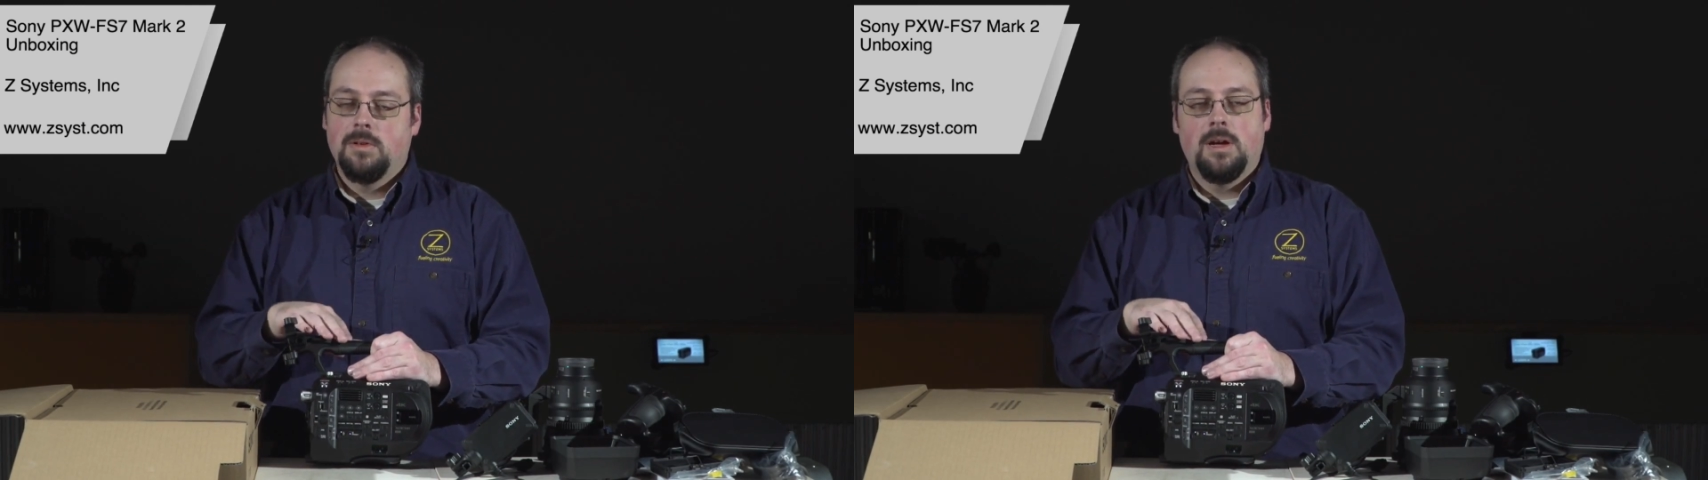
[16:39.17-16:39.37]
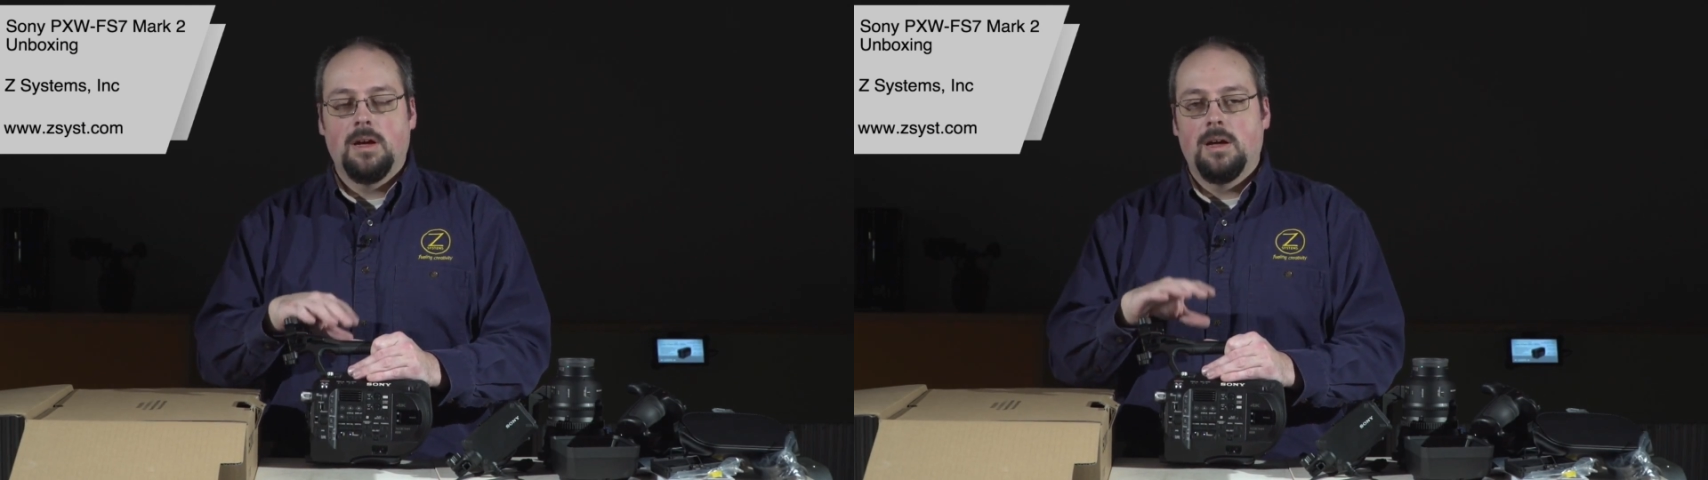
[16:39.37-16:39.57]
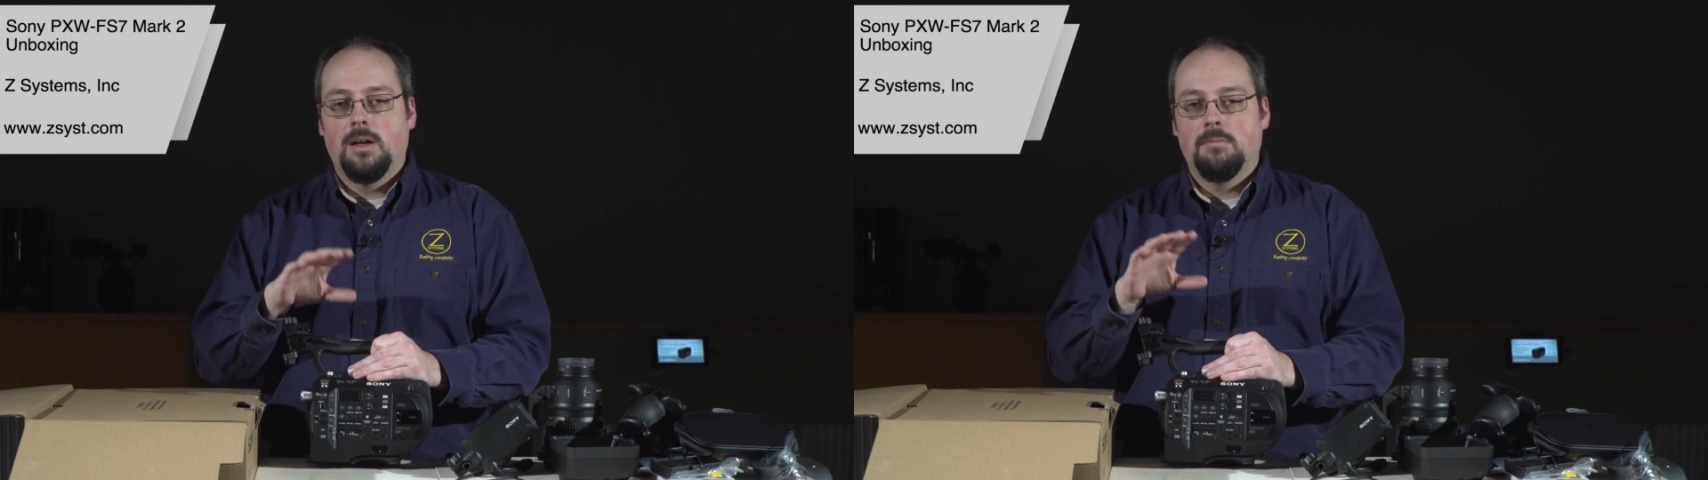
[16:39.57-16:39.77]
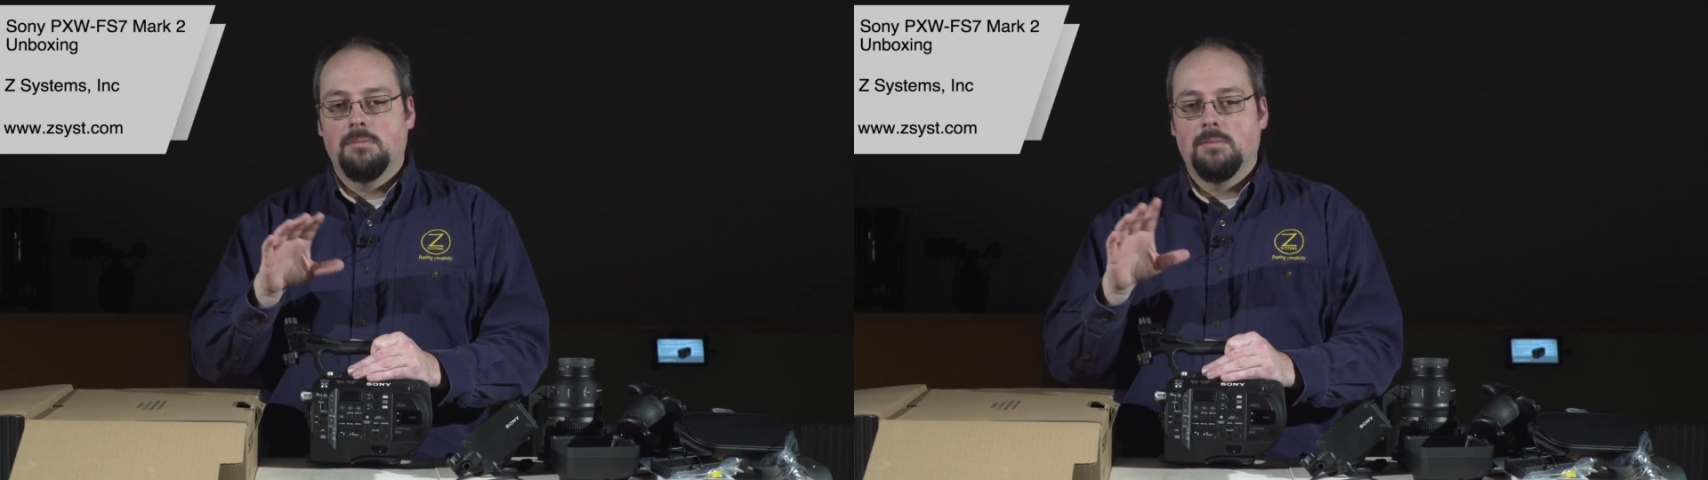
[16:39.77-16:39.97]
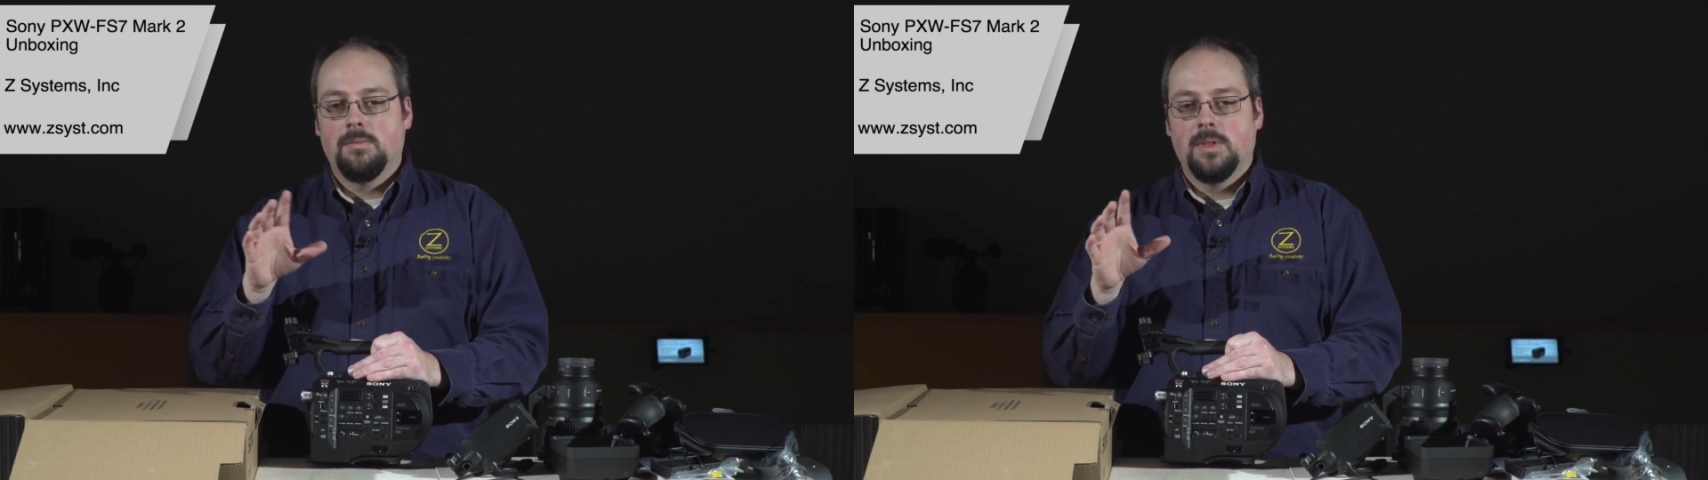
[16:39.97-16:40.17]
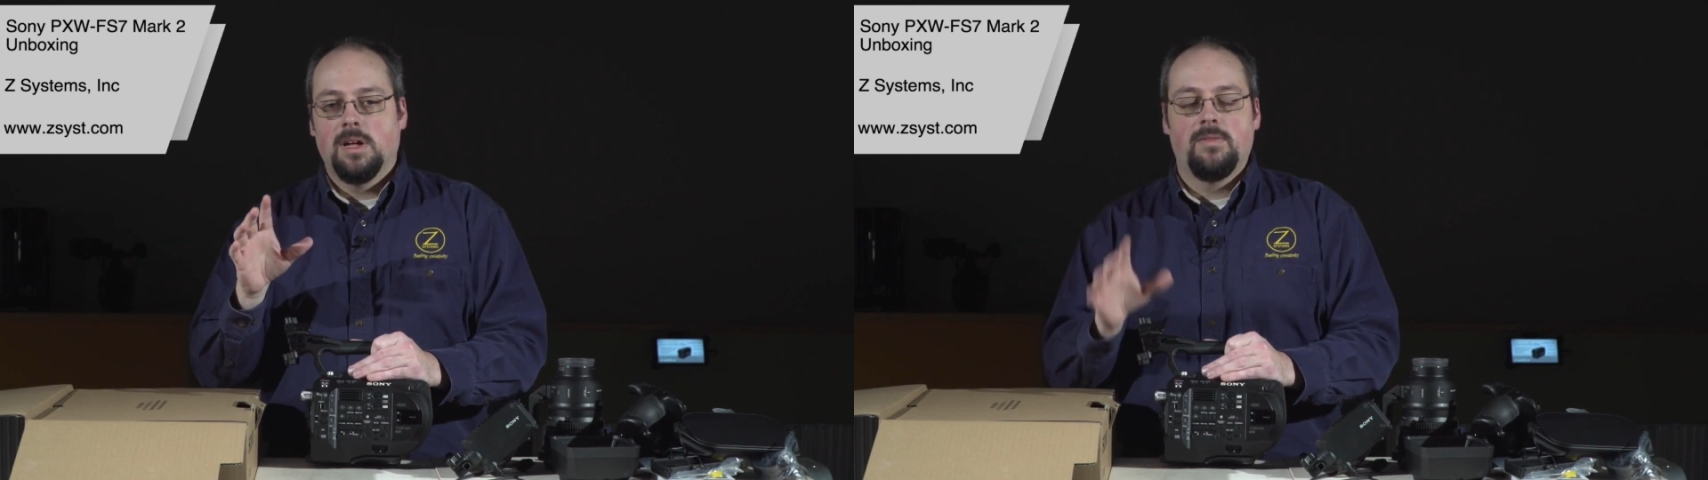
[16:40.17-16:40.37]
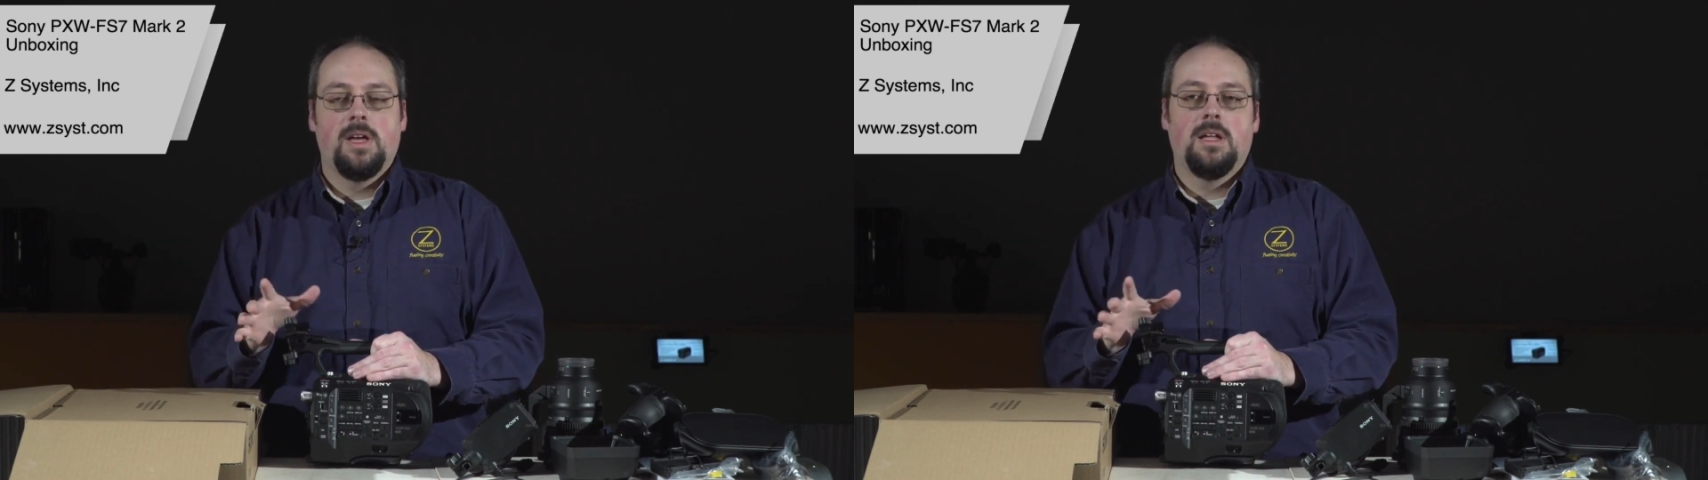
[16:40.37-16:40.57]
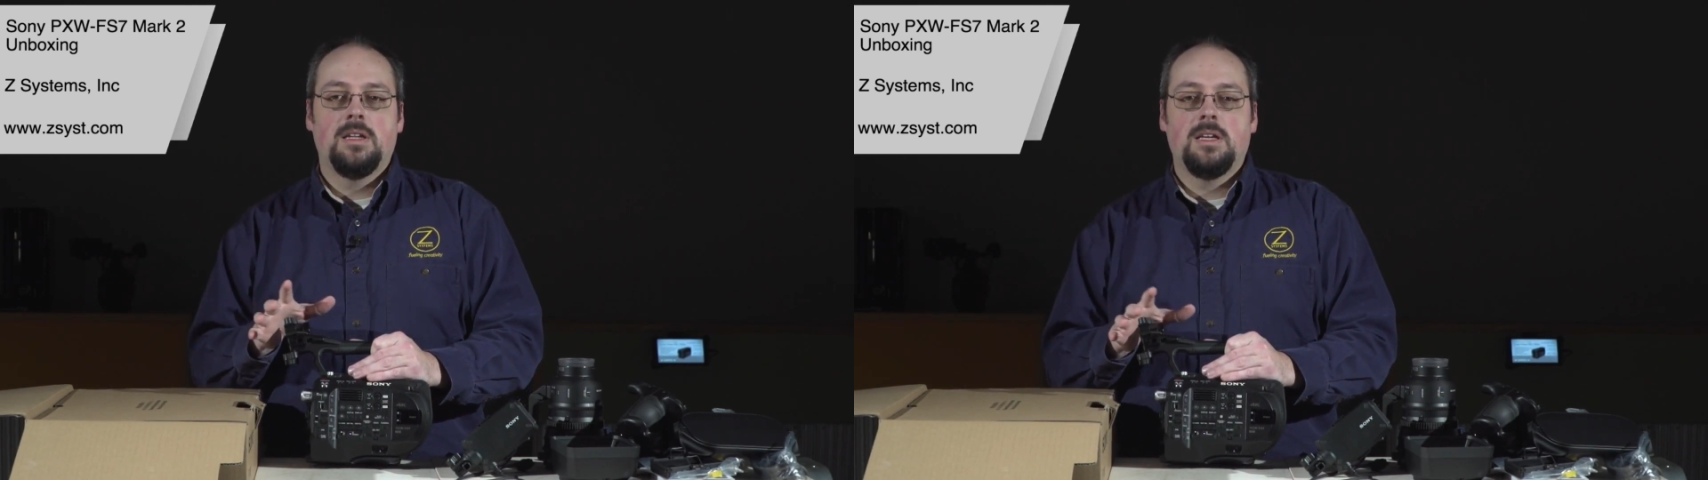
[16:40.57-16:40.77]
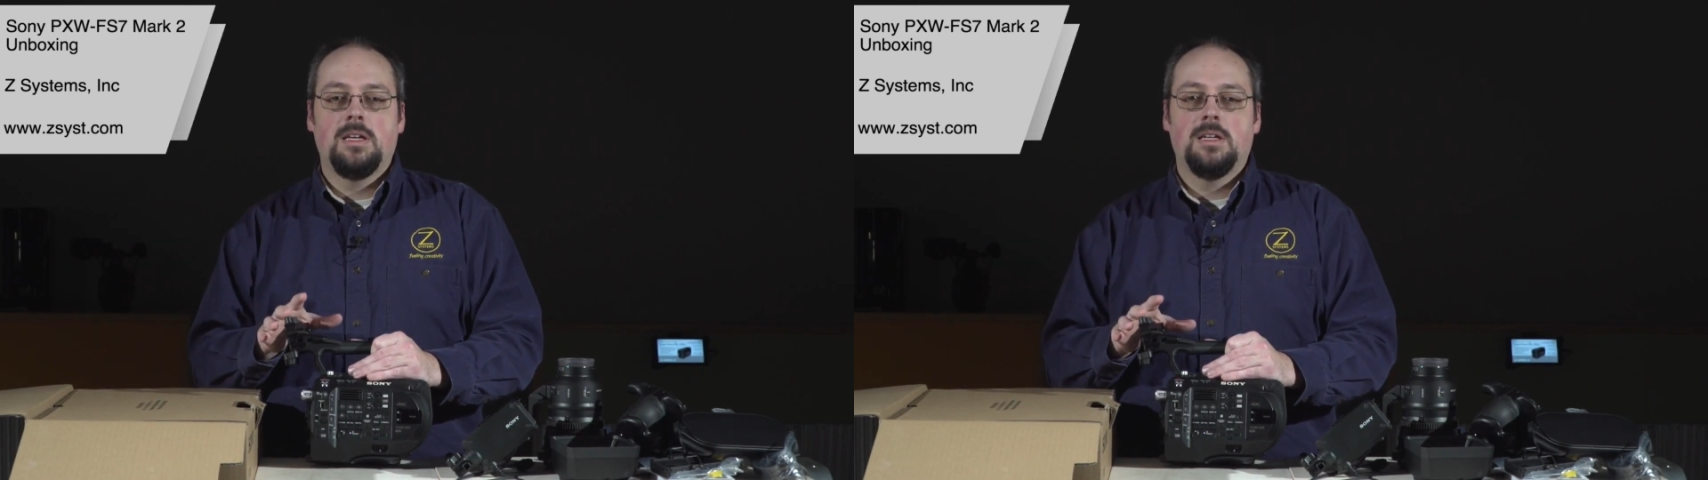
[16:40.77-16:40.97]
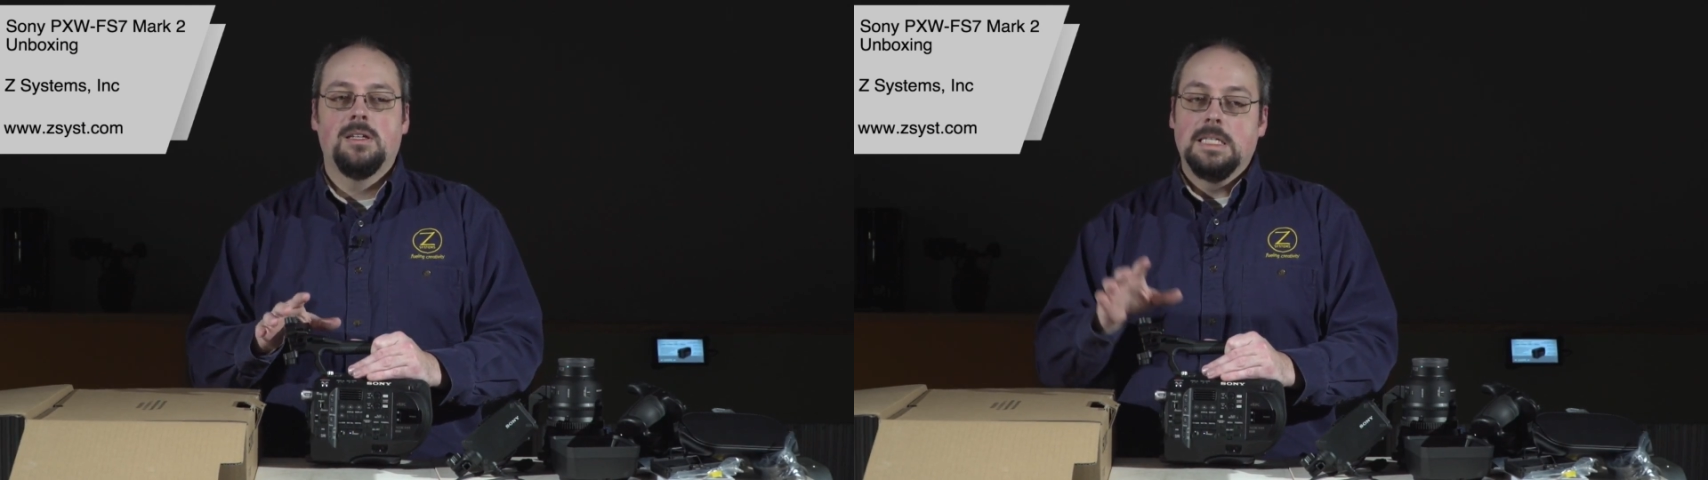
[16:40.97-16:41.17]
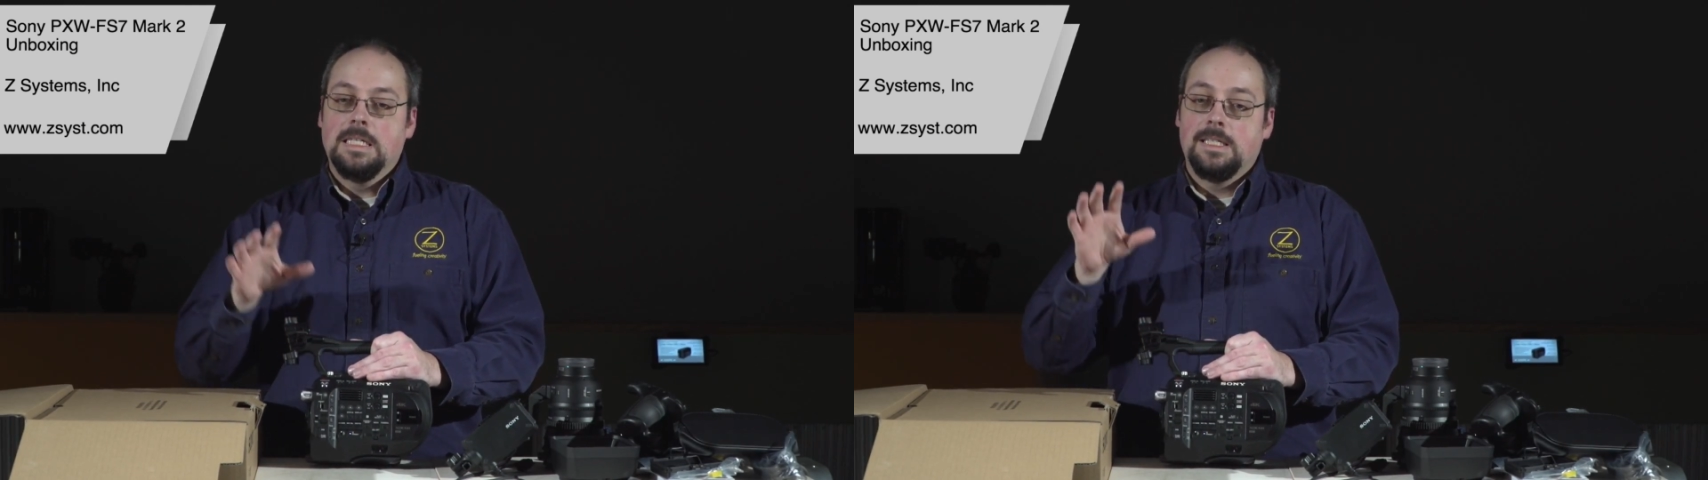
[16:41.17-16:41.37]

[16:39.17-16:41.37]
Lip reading: of ND,